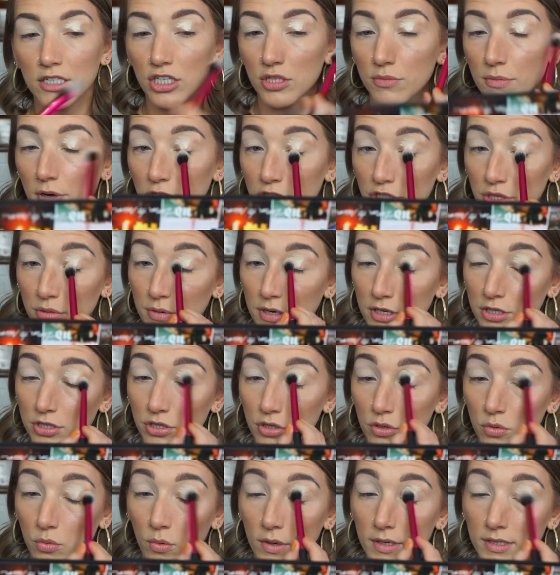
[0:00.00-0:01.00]
too much, so I'm not
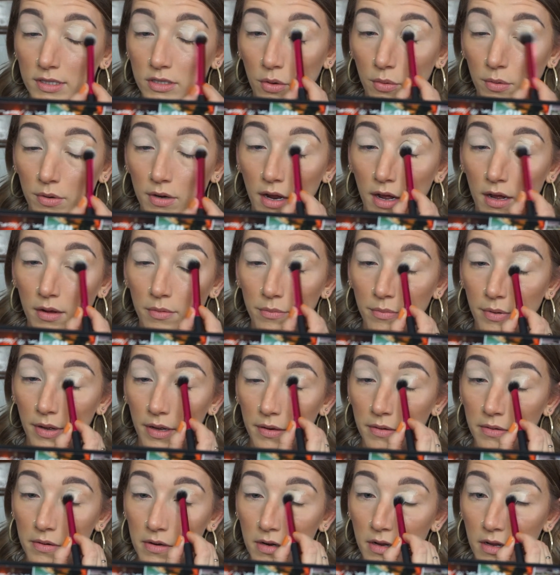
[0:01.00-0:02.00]
sure what's going on,
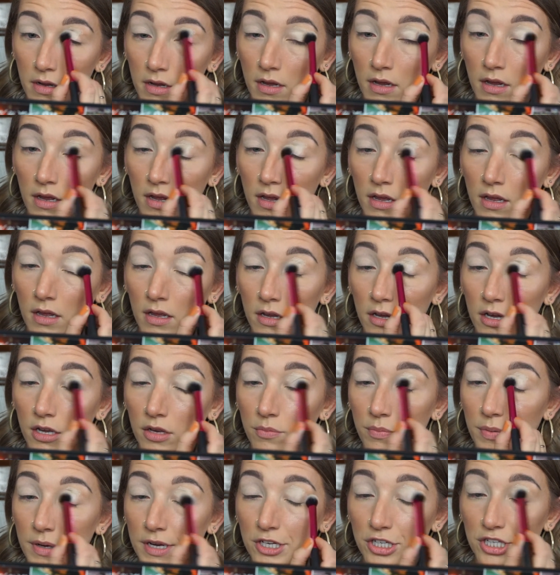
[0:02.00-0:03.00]
but
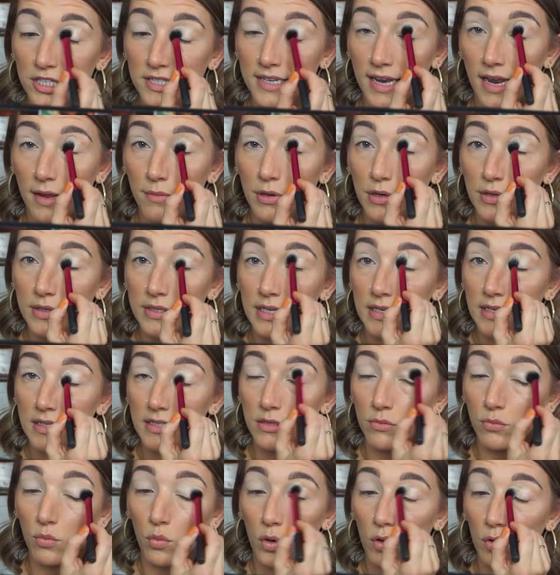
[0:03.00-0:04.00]
could be just I'm using
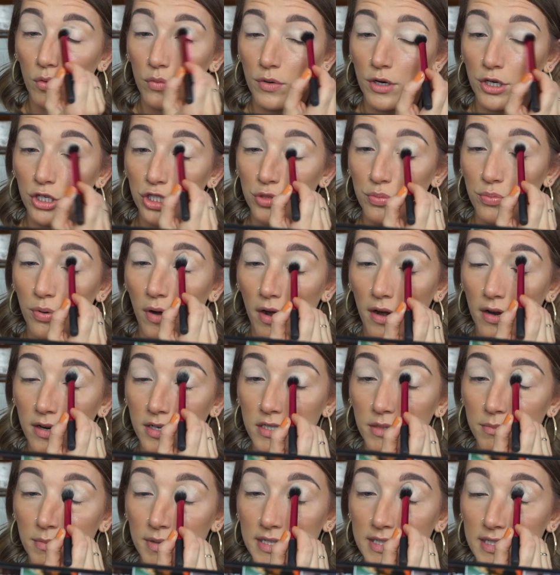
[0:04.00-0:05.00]
some more rich
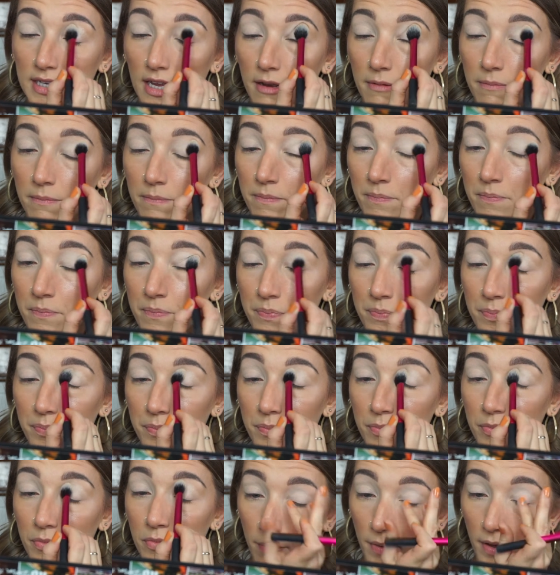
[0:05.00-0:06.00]
products on my skin.
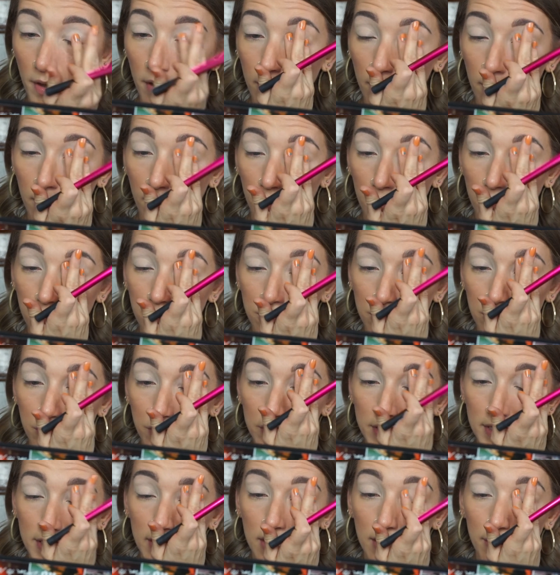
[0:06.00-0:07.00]
But I'll just
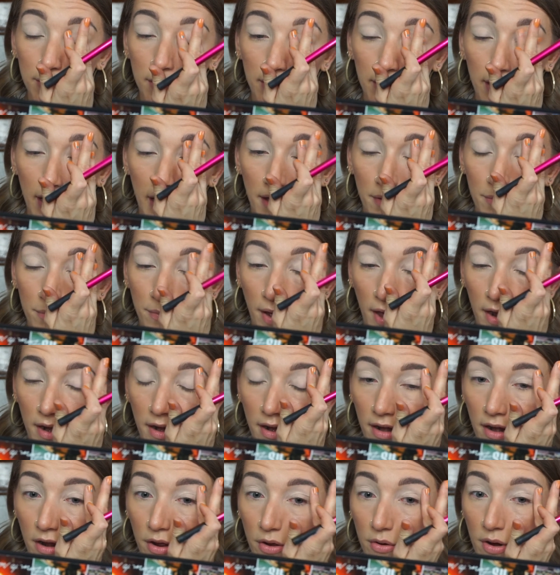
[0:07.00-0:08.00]
use a little bit of that and pat
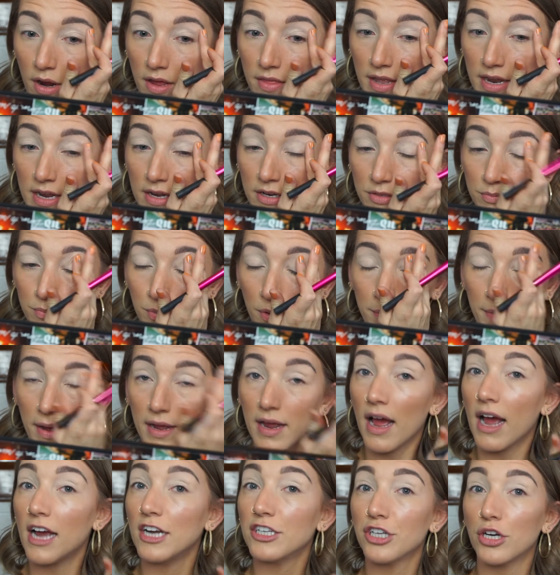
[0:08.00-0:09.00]
it out, and I put my
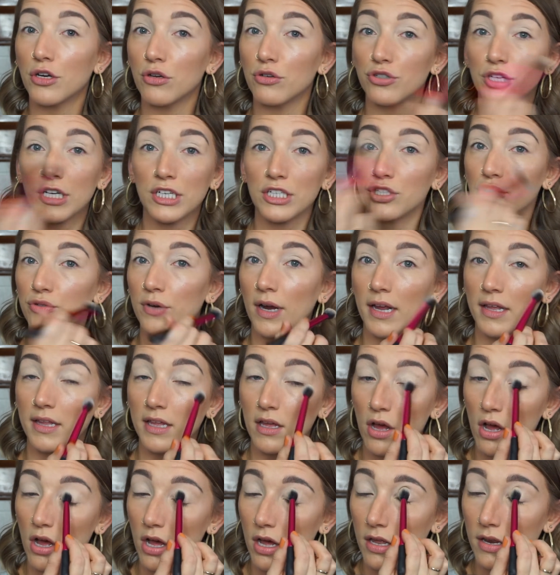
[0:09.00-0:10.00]
eyeshadow just
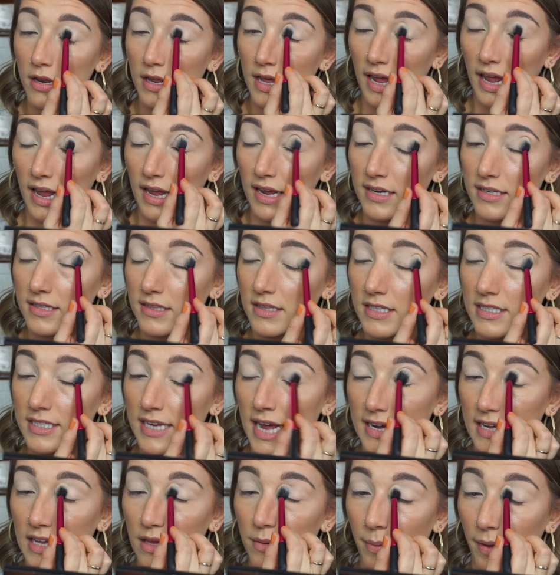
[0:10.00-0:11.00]
directly on the
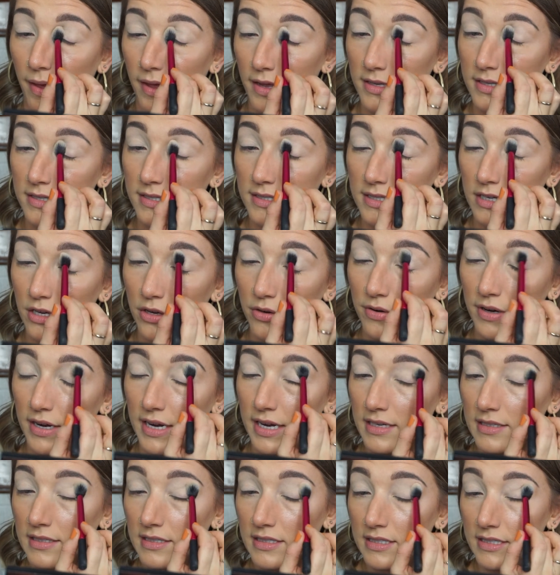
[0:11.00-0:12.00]
tacky base it
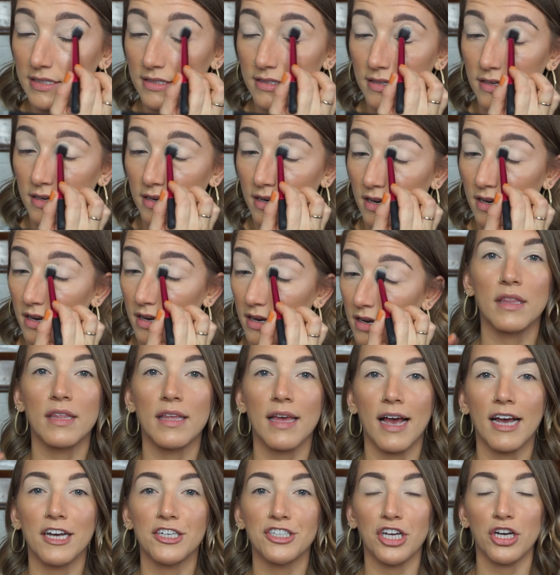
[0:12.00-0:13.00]
creates. The
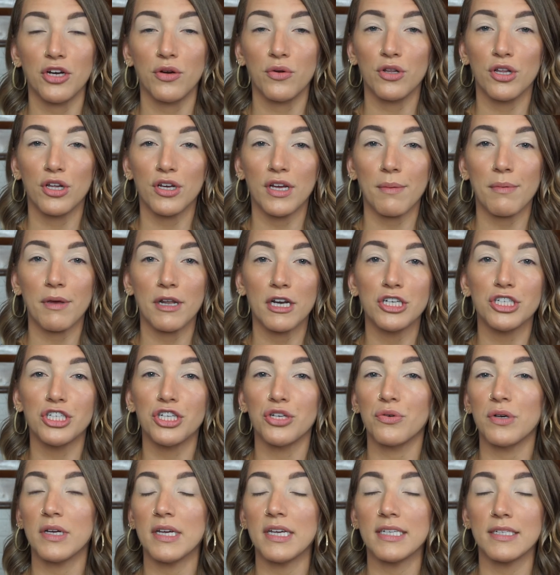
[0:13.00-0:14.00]
eyeshadow look I'm gonna
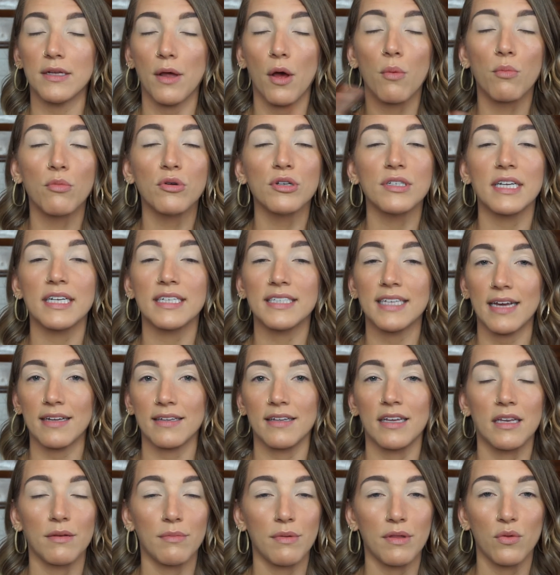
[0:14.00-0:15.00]
do is almost
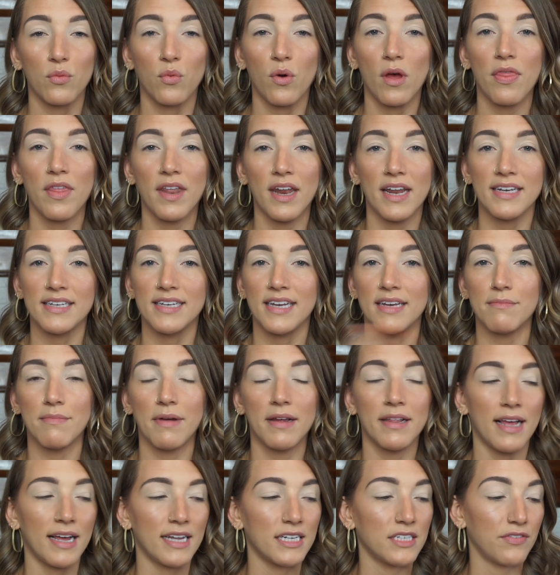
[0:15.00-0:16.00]
exactly gonna be the one that I did in
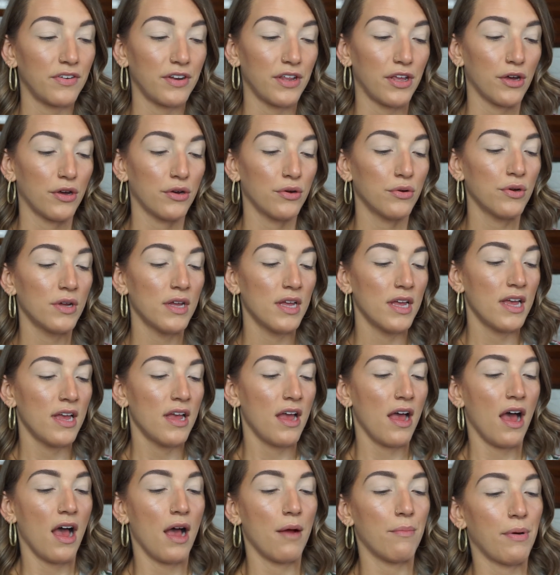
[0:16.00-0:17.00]
my last video.
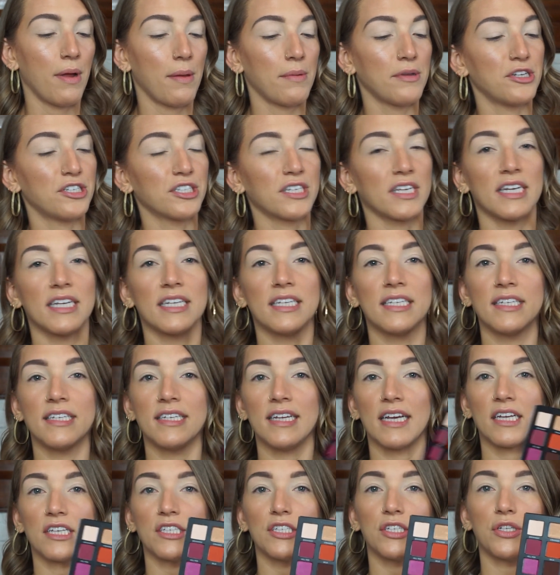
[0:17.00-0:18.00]
I'm probably just gonna
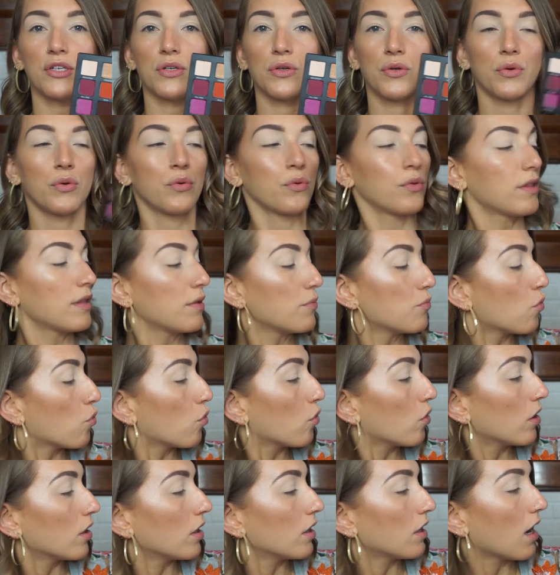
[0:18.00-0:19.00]
stick to the
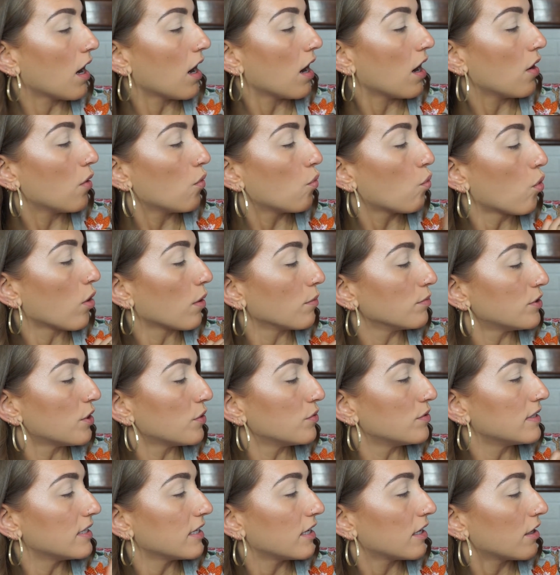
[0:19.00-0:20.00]
more warm
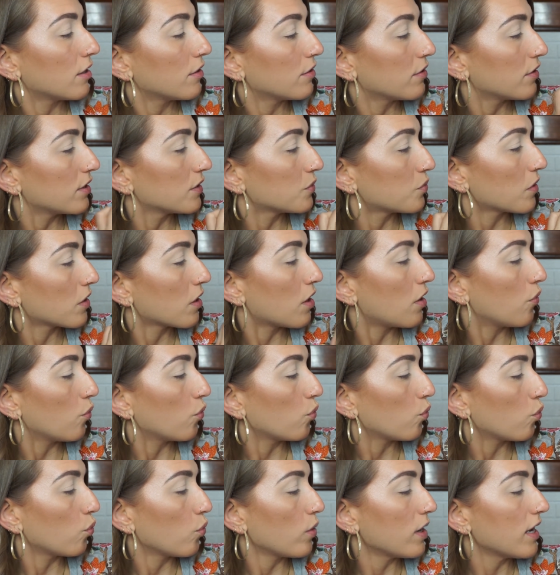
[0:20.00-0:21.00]
tones here. There's one
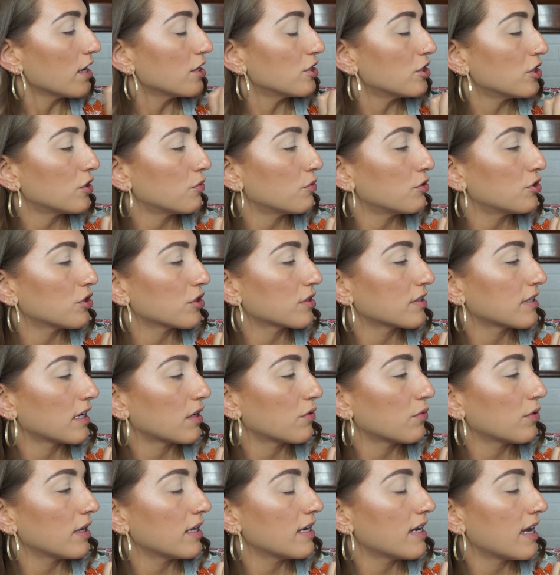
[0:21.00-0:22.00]
called Weekender, which looks like
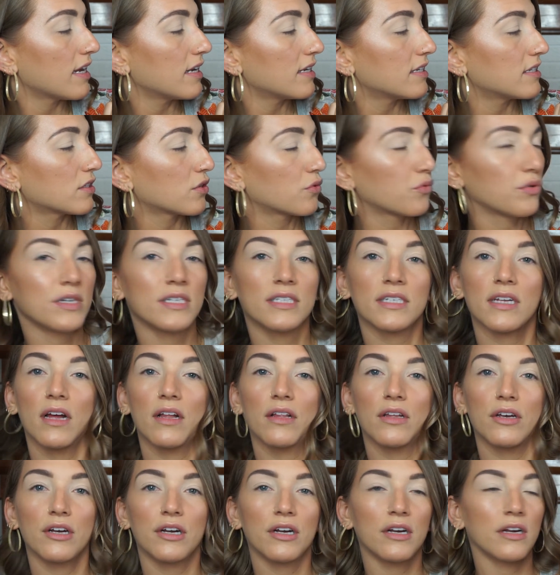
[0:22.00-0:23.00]
a really nice crease
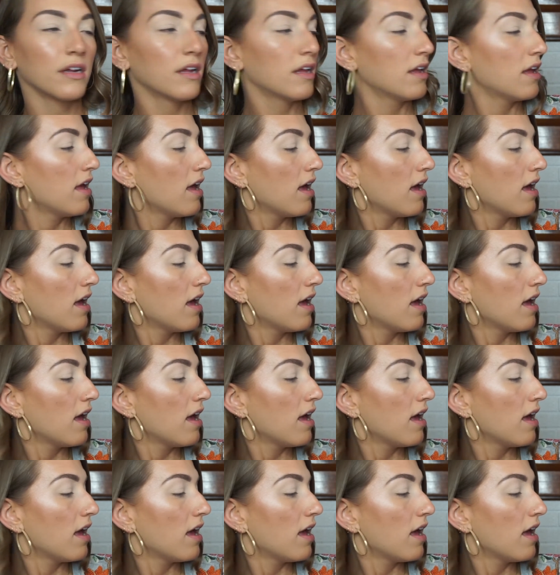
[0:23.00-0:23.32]
color.